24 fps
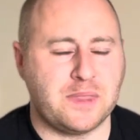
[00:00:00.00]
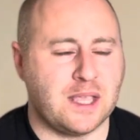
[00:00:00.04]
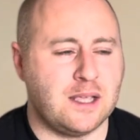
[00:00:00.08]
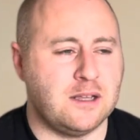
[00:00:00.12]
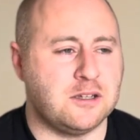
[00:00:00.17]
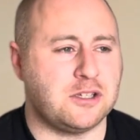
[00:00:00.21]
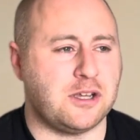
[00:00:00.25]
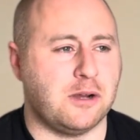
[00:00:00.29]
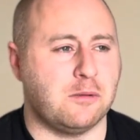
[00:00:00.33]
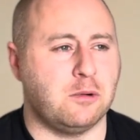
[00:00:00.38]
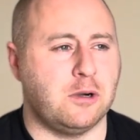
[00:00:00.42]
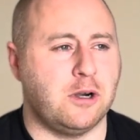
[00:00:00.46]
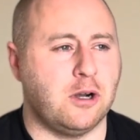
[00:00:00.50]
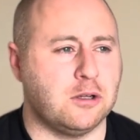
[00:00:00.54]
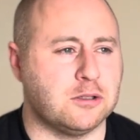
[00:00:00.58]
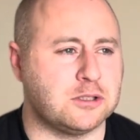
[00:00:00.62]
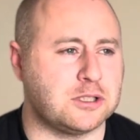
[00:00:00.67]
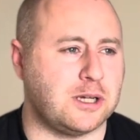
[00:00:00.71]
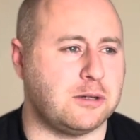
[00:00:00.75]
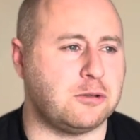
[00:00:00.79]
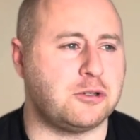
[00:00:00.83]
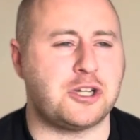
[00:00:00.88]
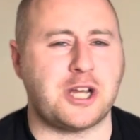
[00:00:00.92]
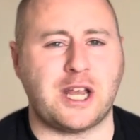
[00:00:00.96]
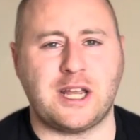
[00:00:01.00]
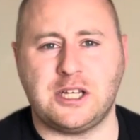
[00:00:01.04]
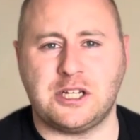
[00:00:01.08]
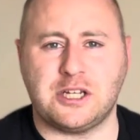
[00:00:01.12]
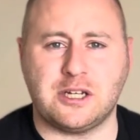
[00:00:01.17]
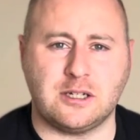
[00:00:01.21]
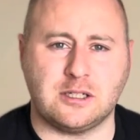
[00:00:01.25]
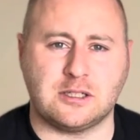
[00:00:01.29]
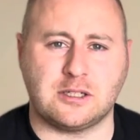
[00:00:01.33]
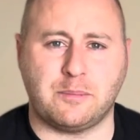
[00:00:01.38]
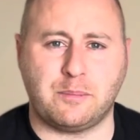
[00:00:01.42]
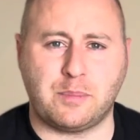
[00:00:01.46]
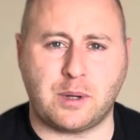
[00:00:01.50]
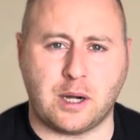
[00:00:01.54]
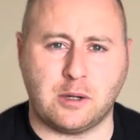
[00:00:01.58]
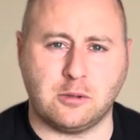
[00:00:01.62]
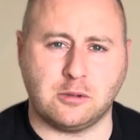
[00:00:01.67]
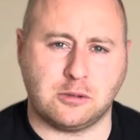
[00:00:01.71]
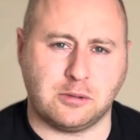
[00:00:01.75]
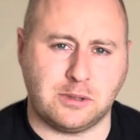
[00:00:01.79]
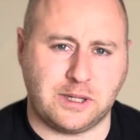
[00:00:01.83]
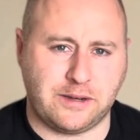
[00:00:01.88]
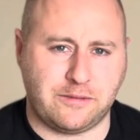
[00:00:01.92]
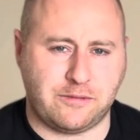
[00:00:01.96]
So we're also changing as
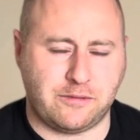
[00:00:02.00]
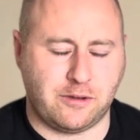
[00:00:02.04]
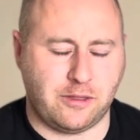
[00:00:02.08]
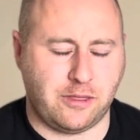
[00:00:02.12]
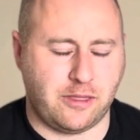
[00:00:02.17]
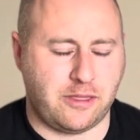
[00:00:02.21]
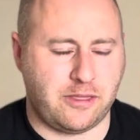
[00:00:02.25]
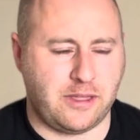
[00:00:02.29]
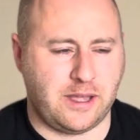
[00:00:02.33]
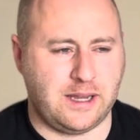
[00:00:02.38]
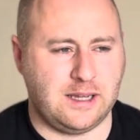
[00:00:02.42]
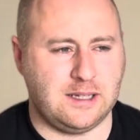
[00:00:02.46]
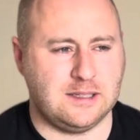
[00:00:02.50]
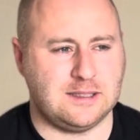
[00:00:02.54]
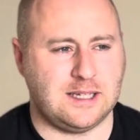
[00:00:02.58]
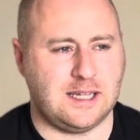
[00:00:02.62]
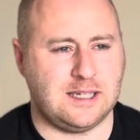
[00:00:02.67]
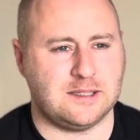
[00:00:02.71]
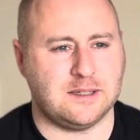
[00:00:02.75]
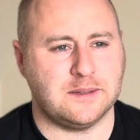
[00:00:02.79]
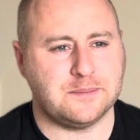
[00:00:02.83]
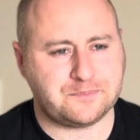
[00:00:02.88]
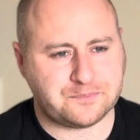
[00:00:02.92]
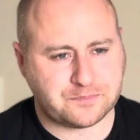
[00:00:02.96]
approach with different things. Is